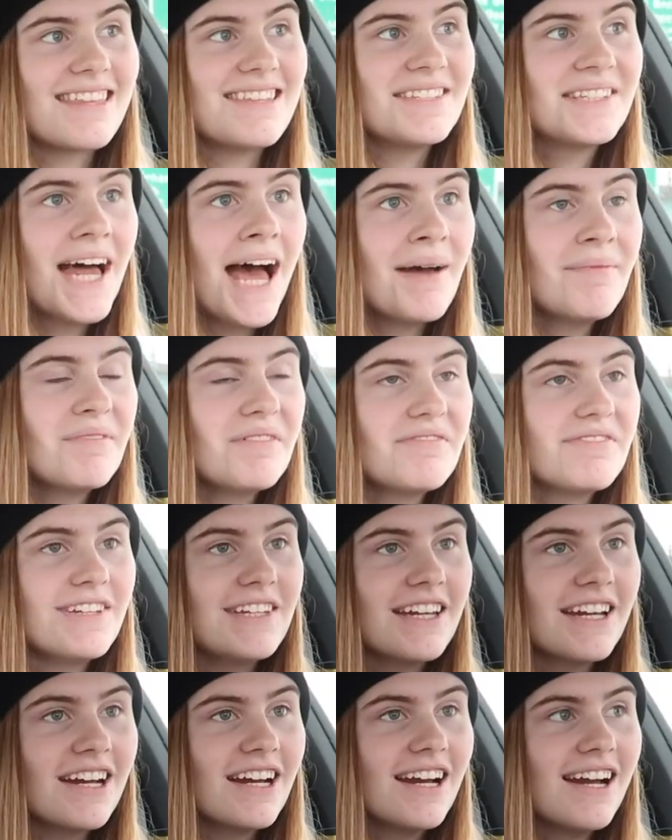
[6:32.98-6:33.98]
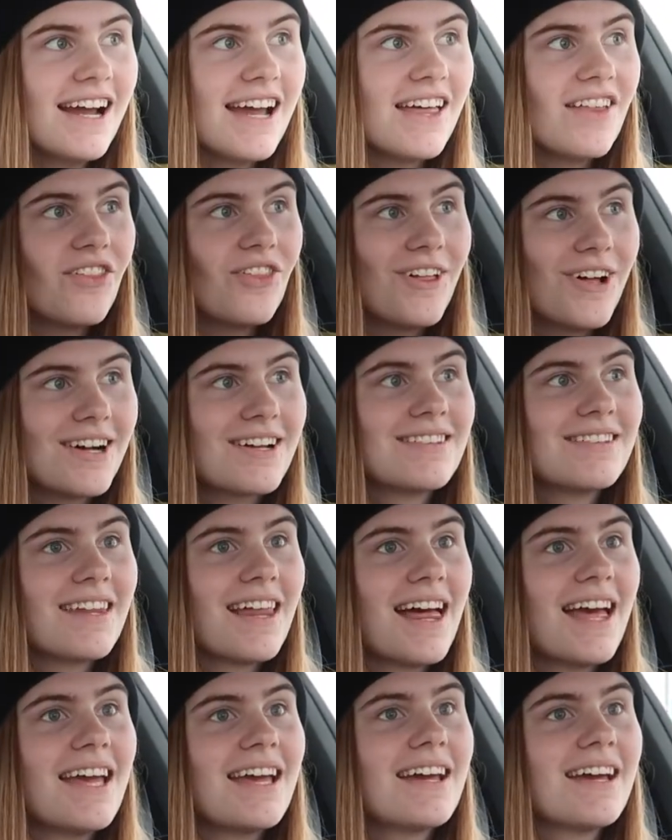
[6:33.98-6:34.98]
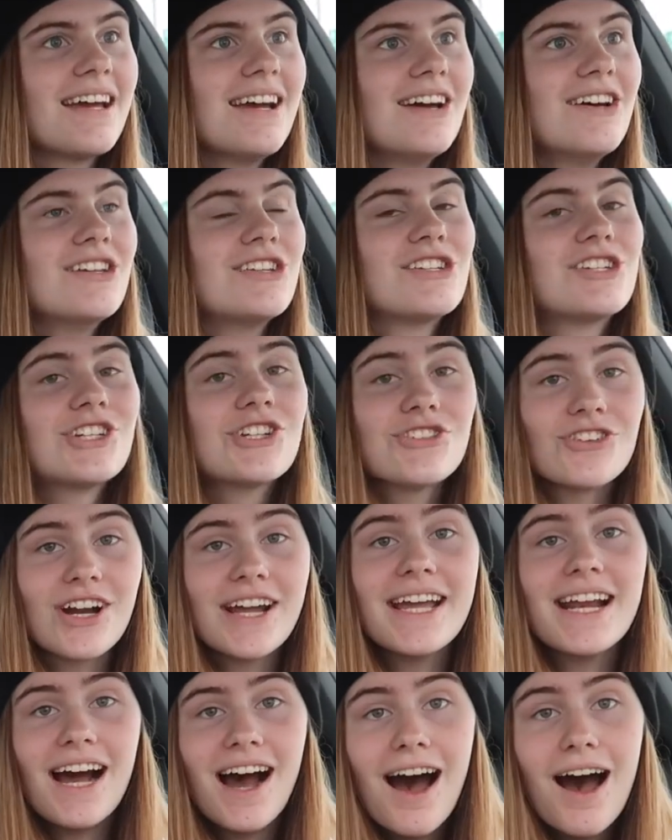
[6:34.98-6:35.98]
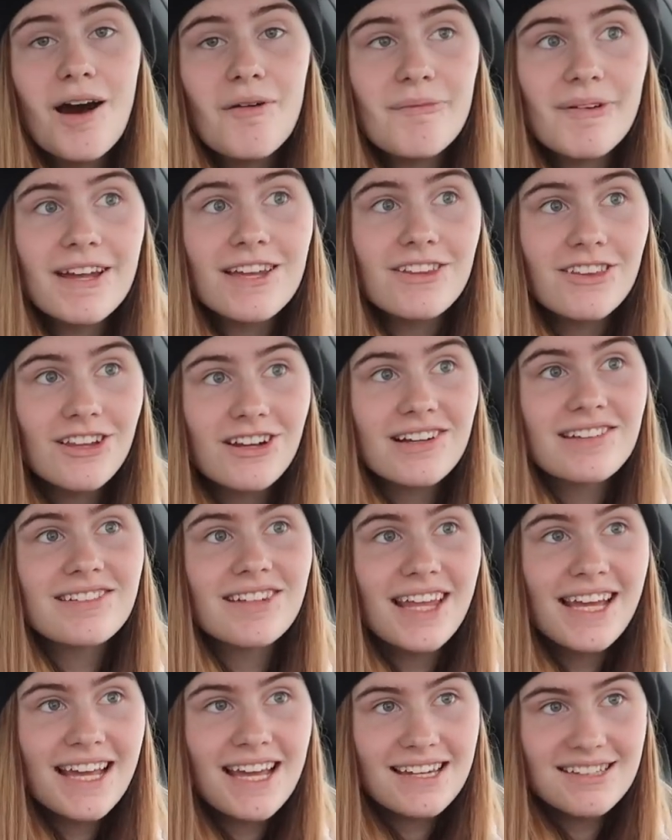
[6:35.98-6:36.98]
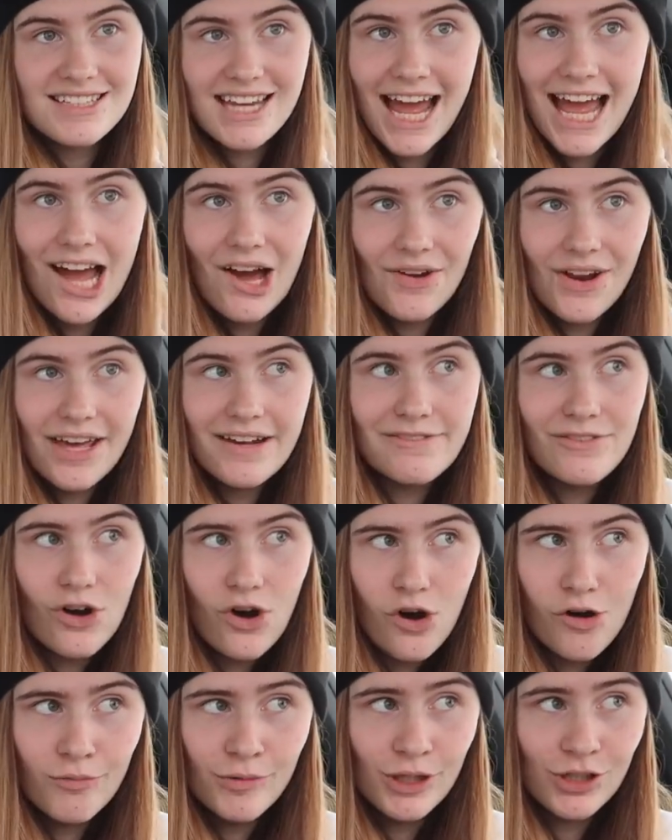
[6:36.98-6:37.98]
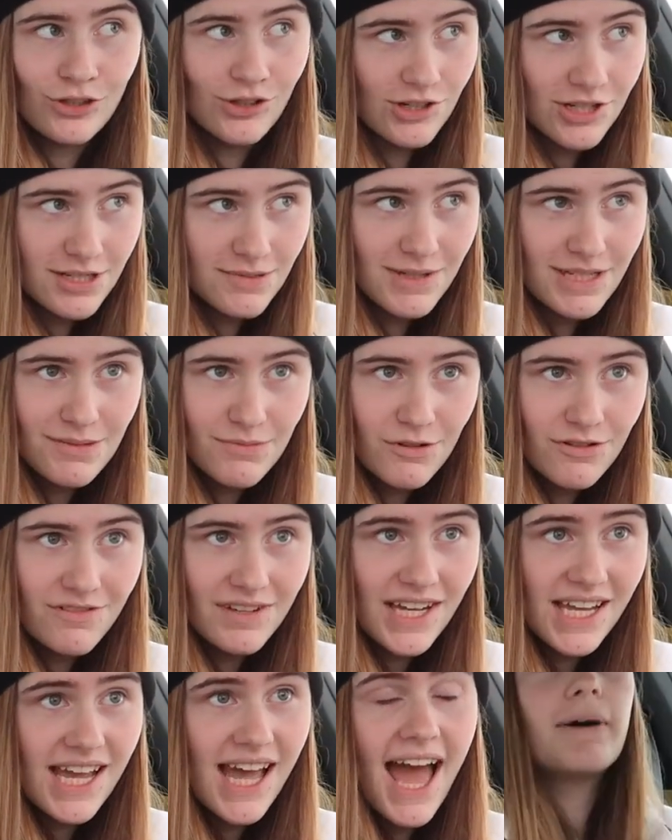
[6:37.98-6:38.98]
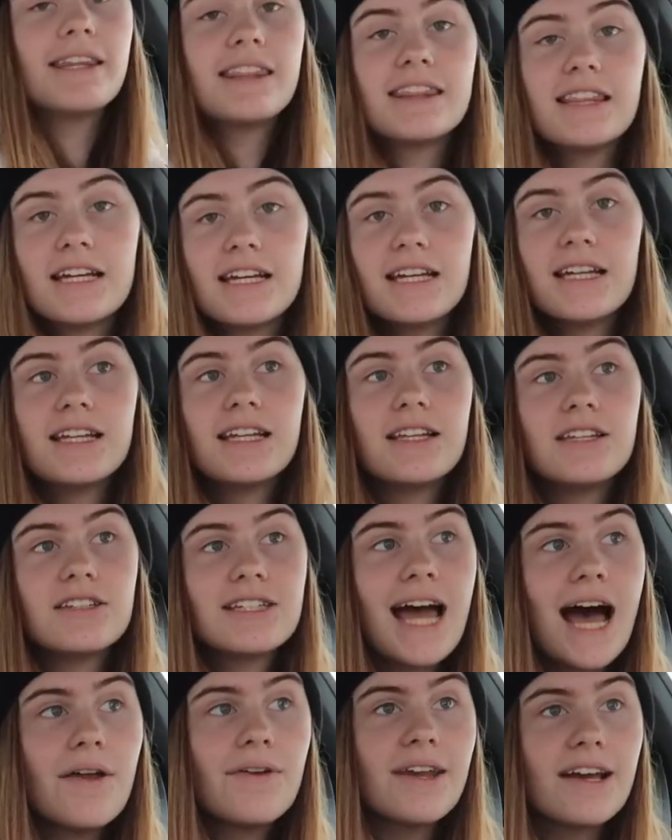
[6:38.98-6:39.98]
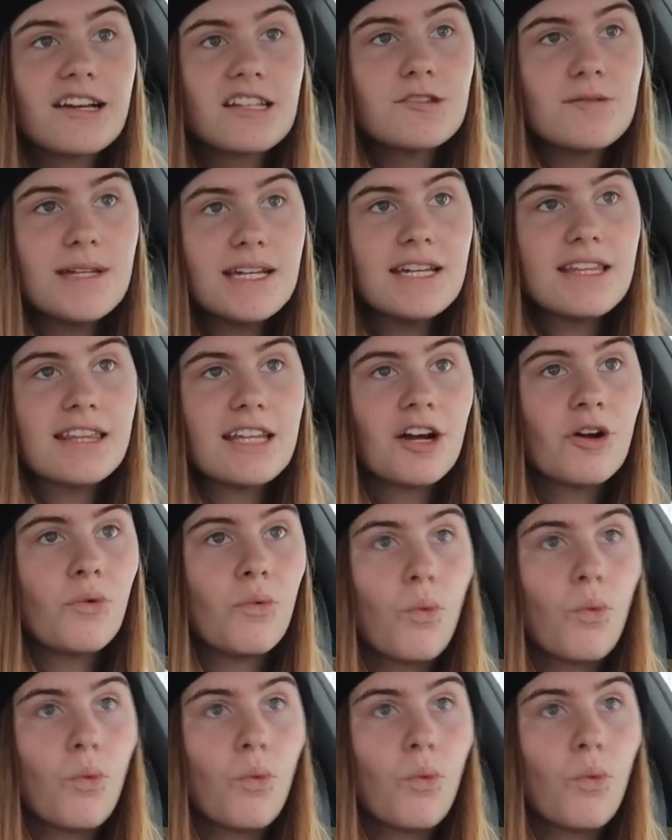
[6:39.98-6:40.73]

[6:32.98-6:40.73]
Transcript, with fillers: this time of year, it looks like straight up it looks like a town out of a Hallmark Christmas movie but the town next to me there